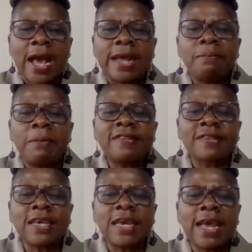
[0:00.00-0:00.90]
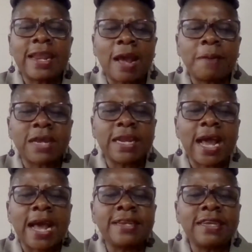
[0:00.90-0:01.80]
and my skin erupted
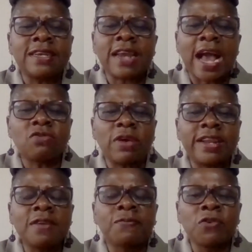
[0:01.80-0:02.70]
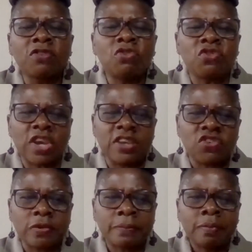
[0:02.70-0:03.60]
and it actually refused to
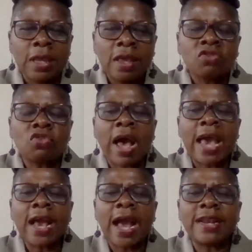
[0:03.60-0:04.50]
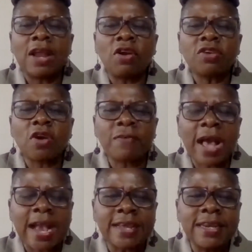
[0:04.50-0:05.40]
change. So I had a lot of
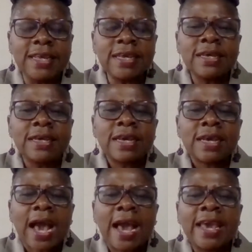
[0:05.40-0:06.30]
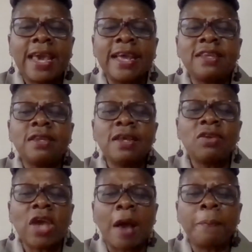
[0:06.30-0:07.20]
acne. I had
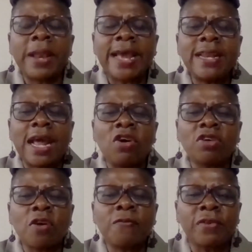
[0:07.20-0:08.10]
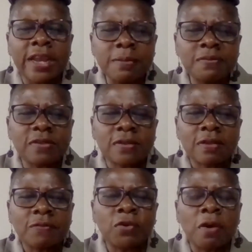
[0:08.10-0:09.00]
applied a lot of creams
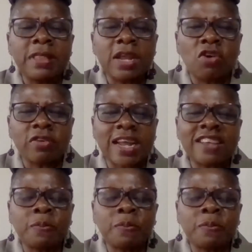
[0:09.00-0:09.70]
from the doctor's